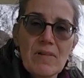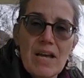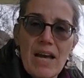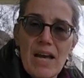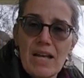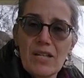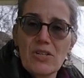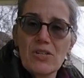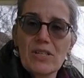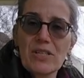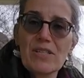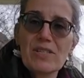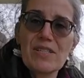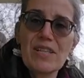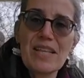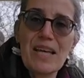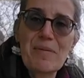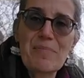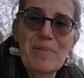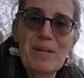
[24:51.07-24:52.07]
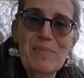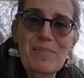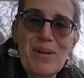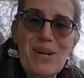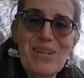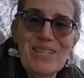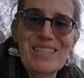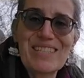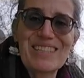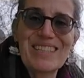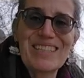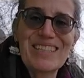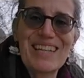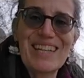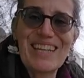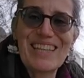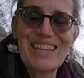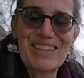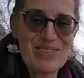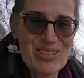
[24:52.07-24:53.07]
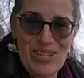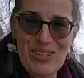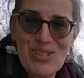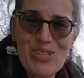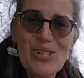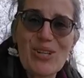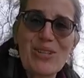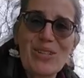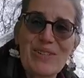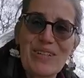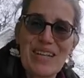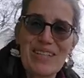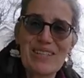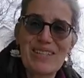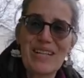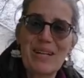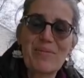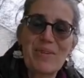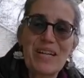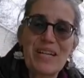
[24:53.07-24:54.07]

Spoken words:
and you're gonna see that bee march, like, which I'll show you next time when